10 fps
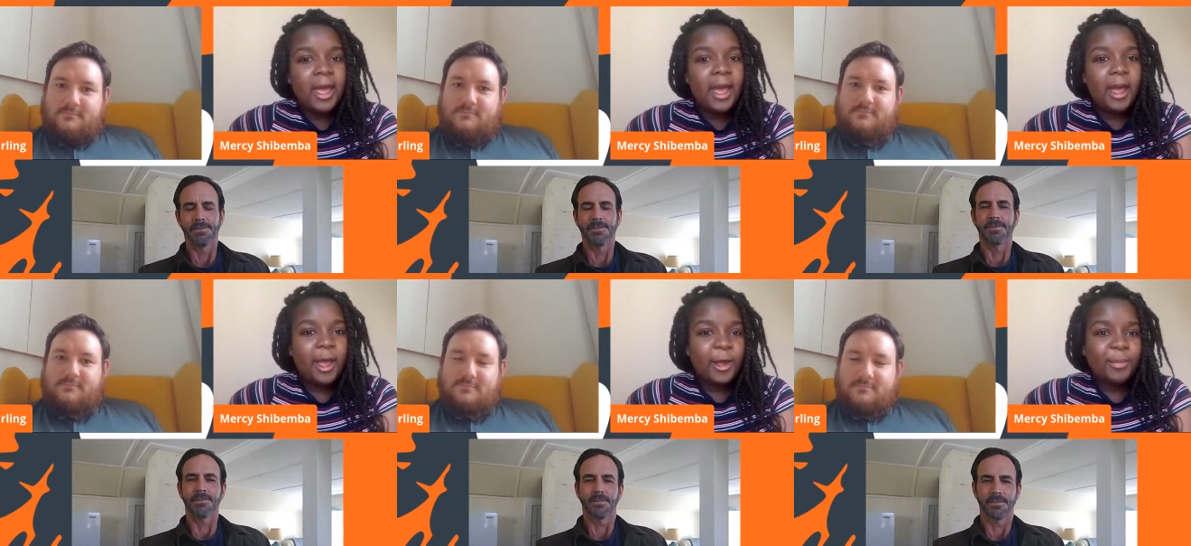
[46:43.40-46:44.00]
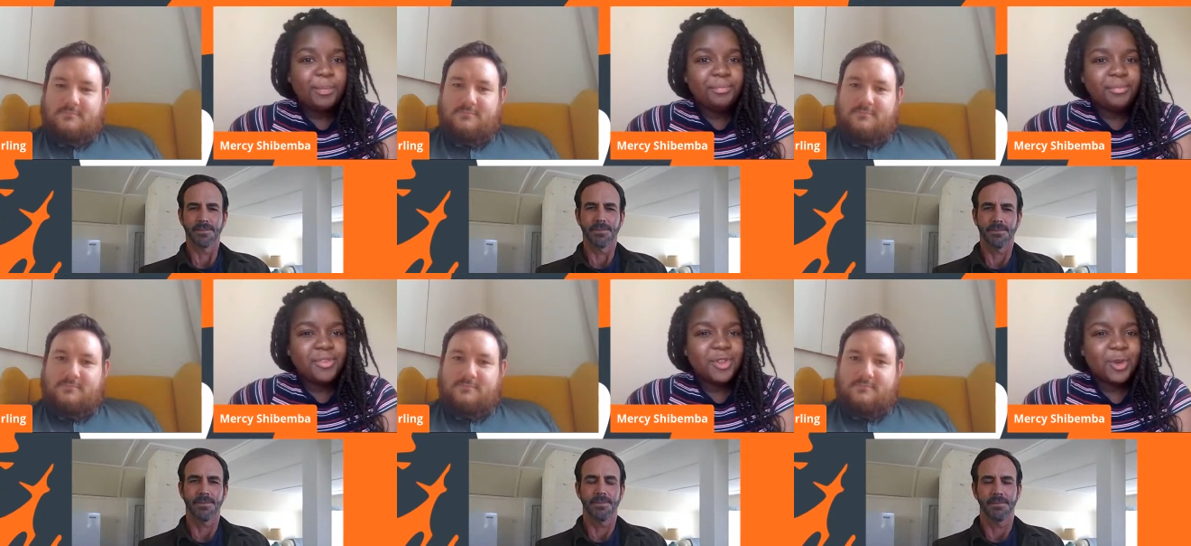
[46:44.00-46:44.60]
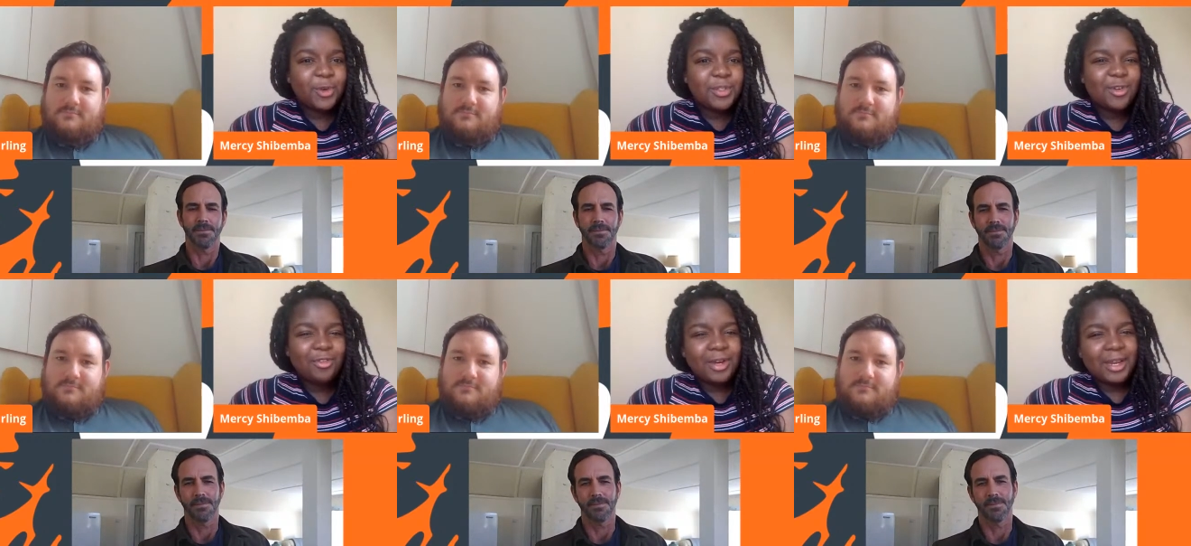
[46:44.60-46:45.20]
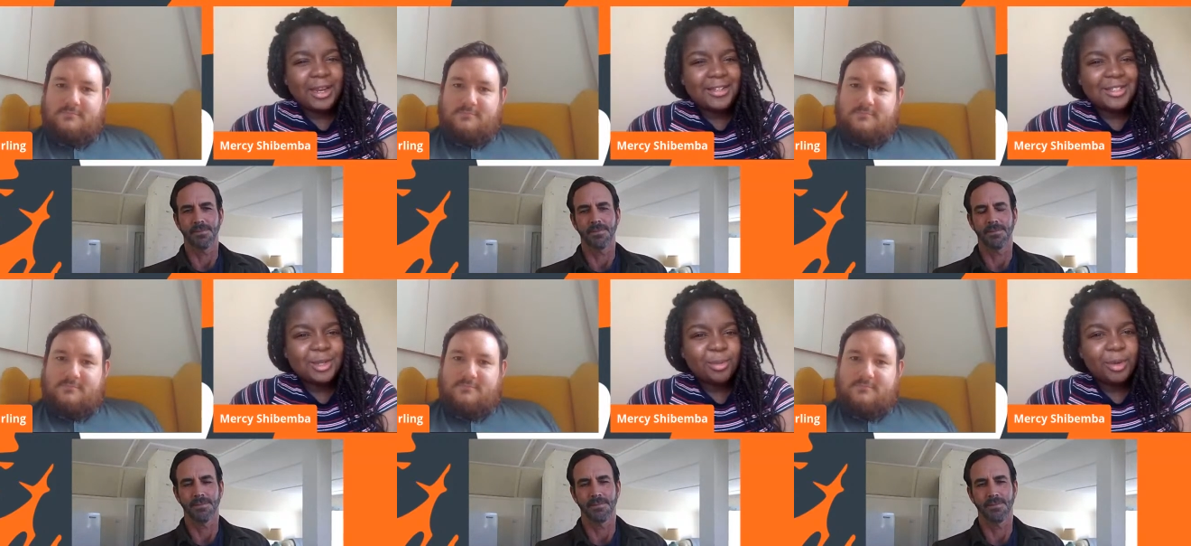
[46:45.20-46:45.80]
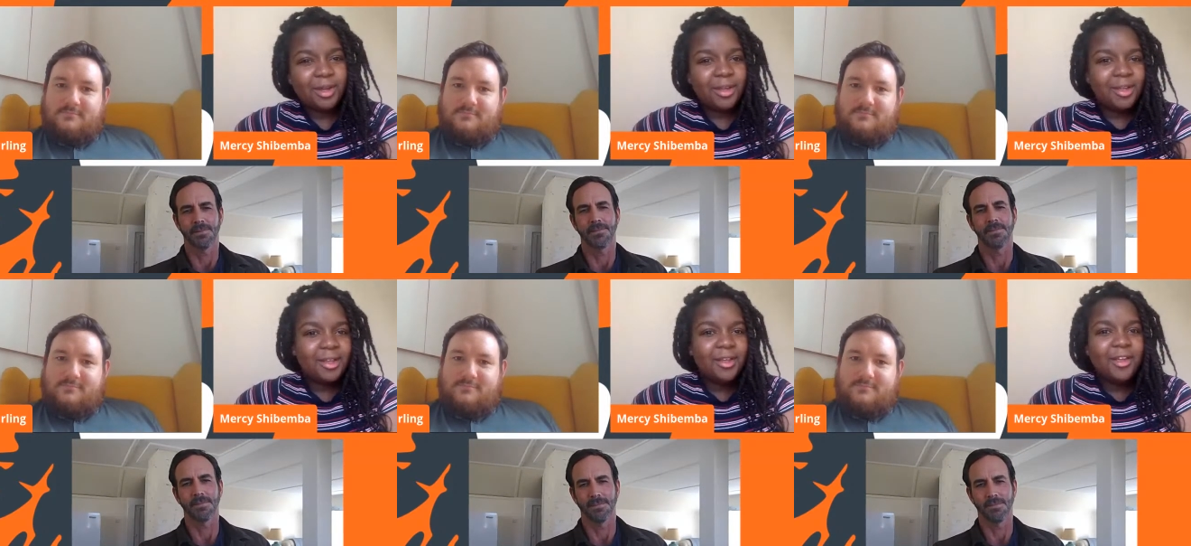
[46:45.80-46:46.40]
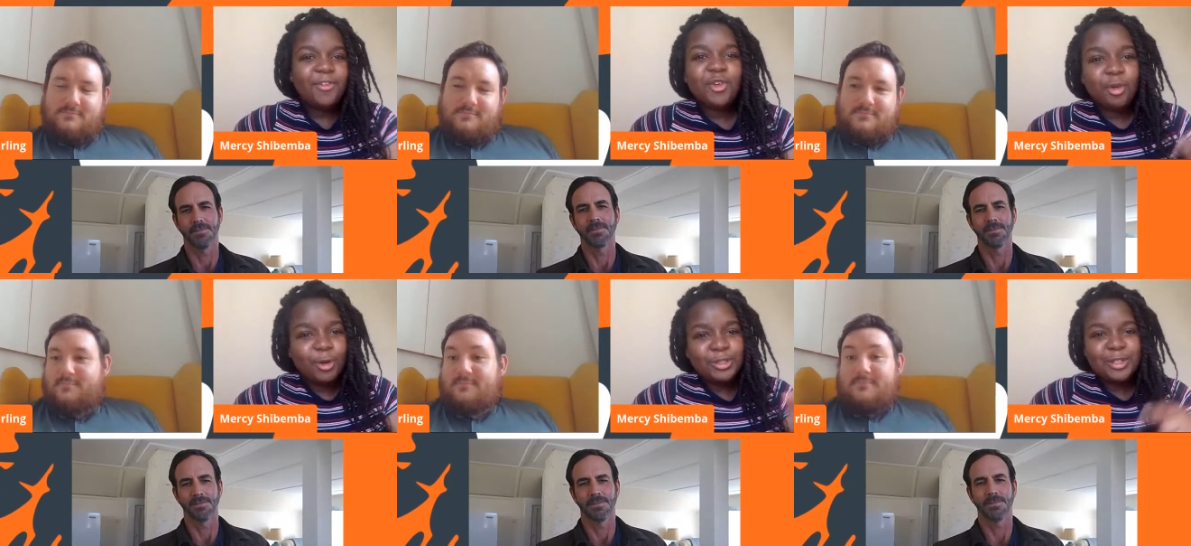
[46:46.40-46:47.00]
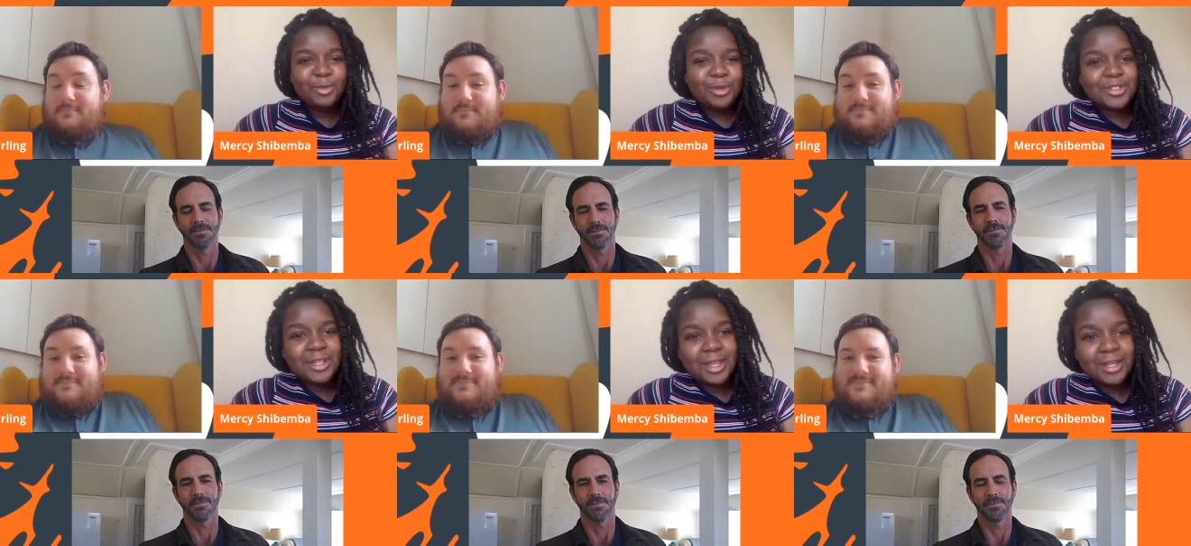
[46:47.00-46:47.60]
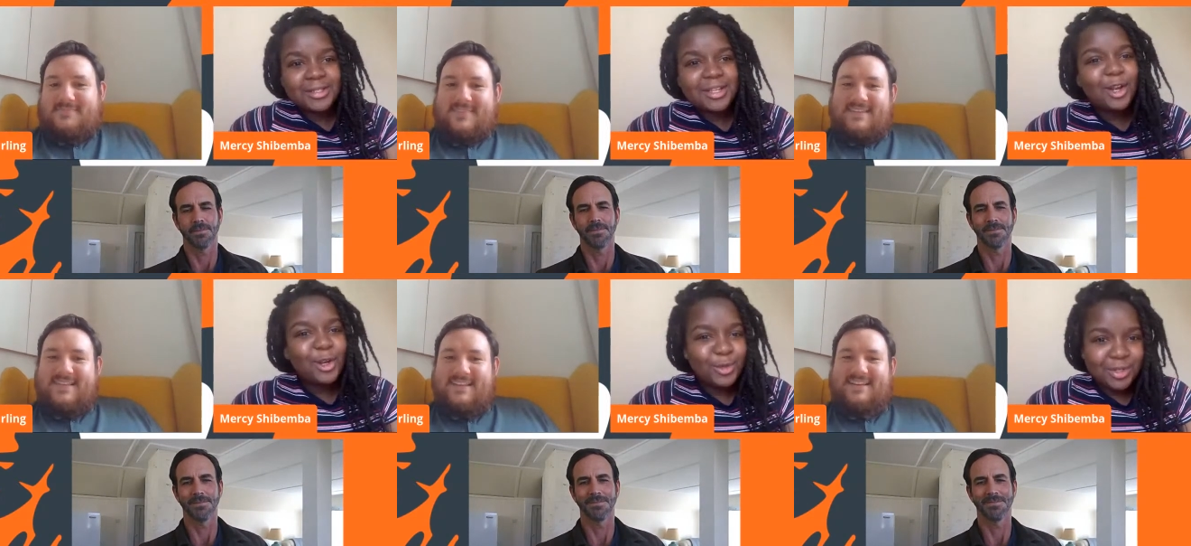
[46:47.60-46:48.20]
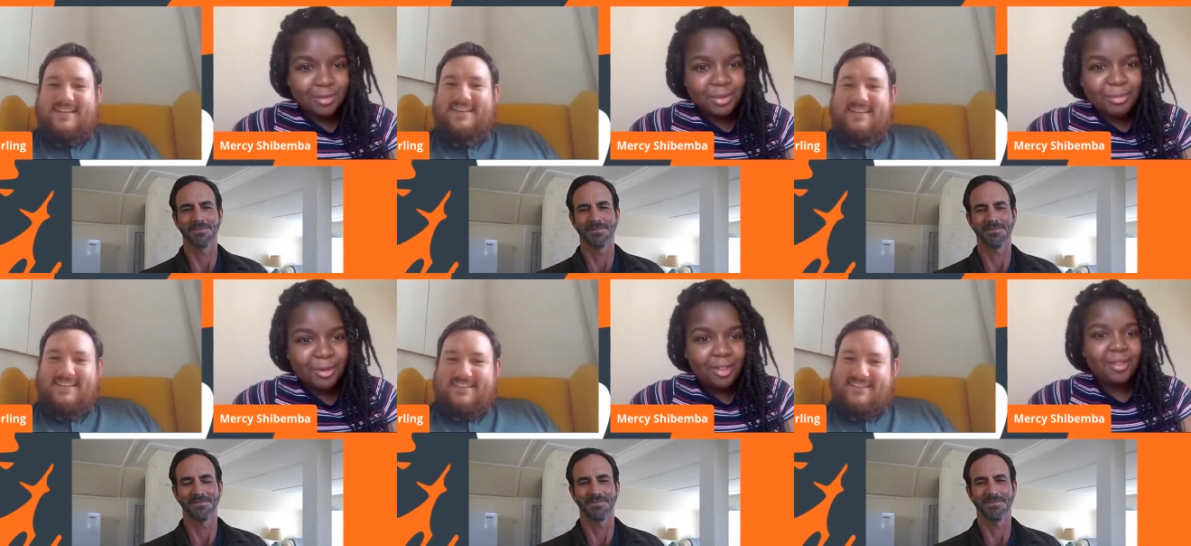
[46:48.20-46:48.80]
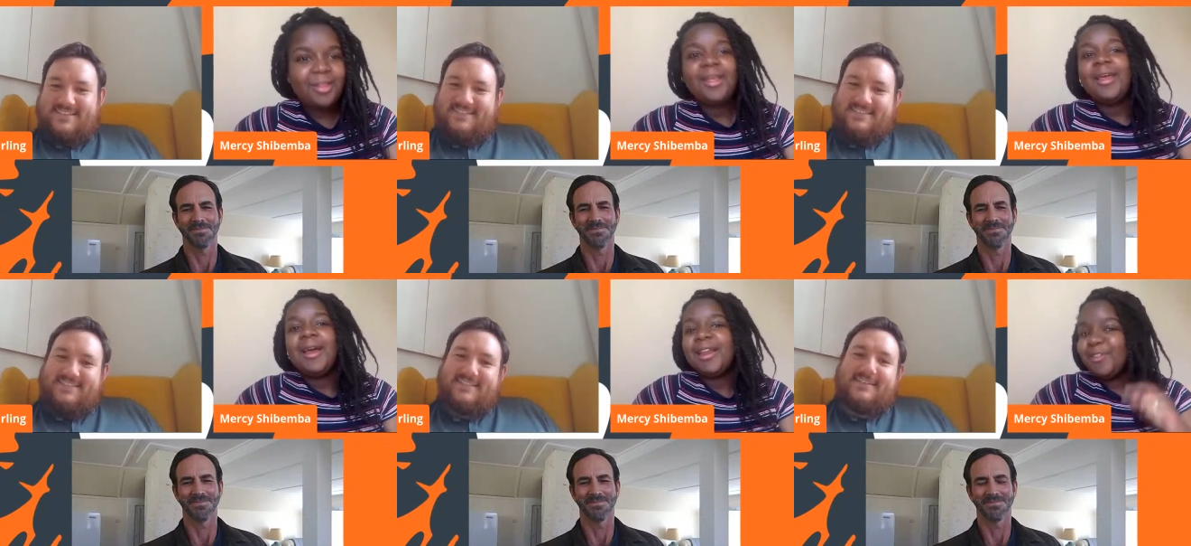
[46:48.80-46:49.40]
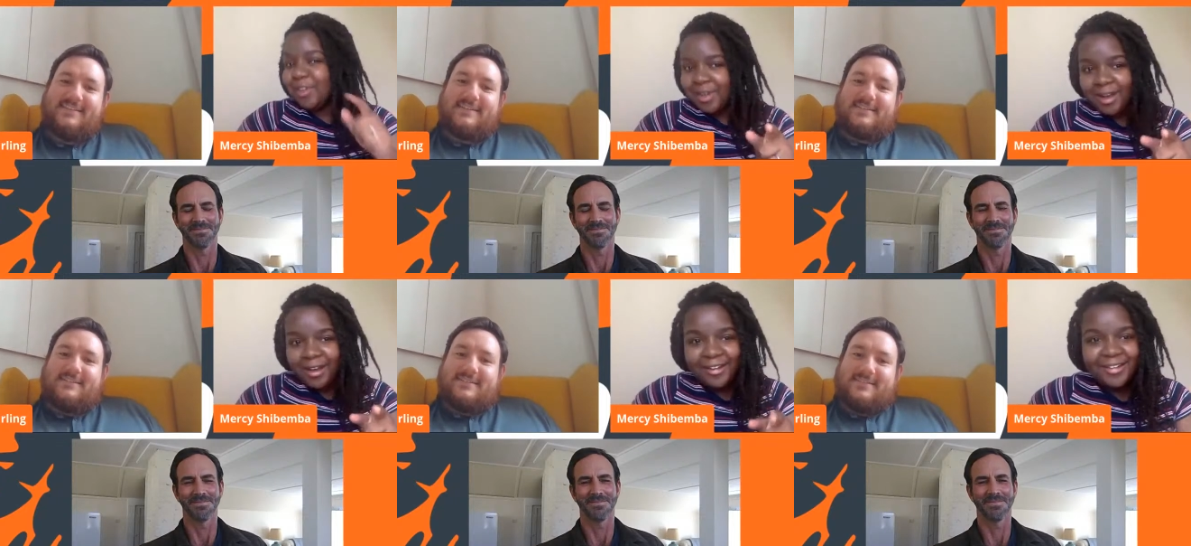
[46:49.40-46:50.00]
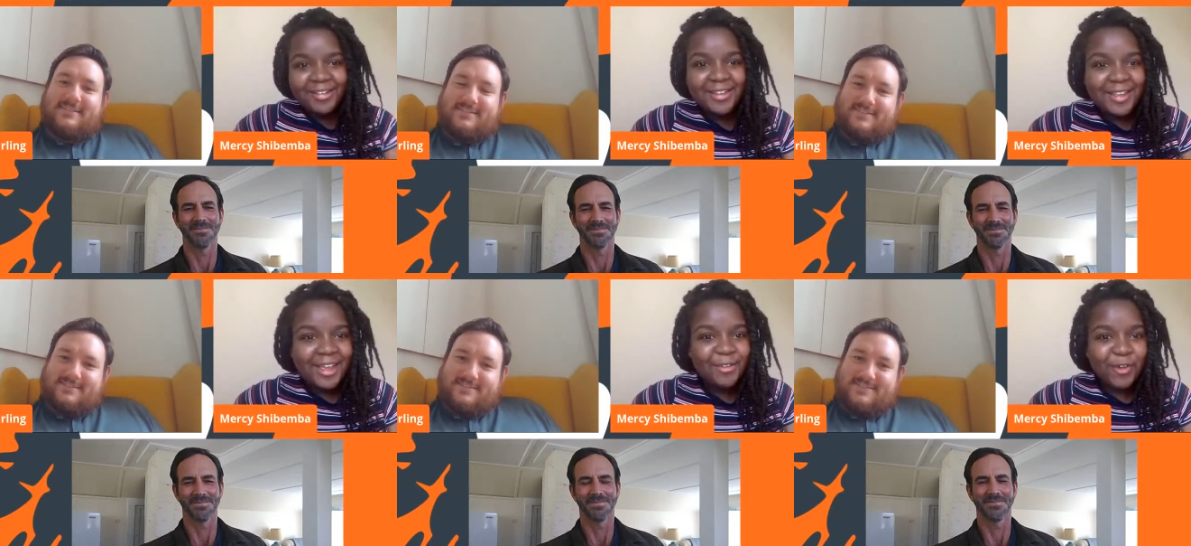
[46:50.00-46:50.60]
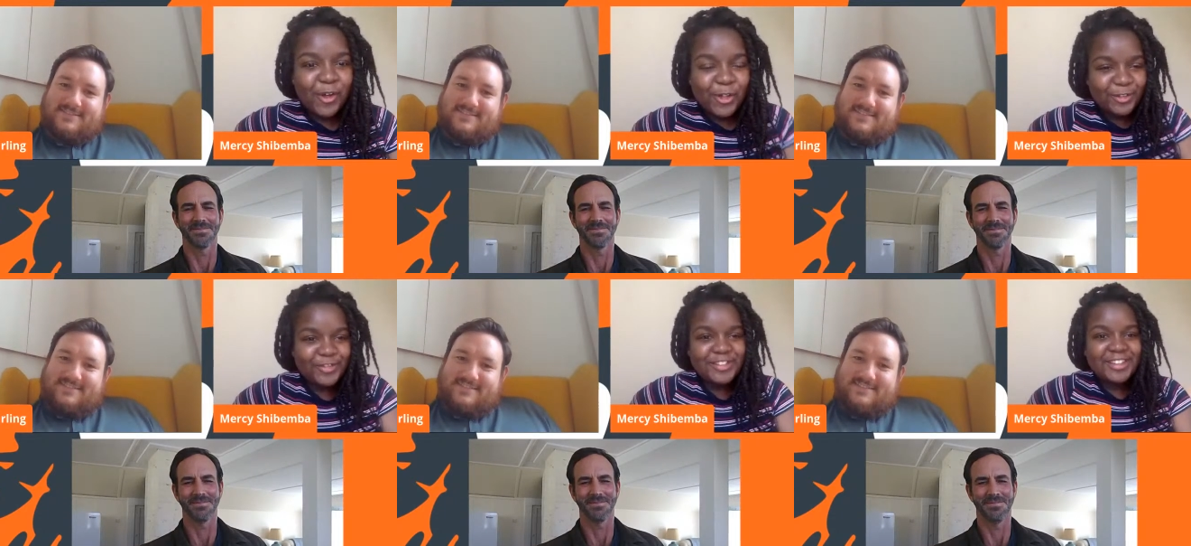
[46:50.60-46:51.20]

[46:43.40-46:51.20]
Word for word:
Speaker 1: Um, so it's not really an answer, but if you're old and you're watching this, include young people, and if you're young, get involved.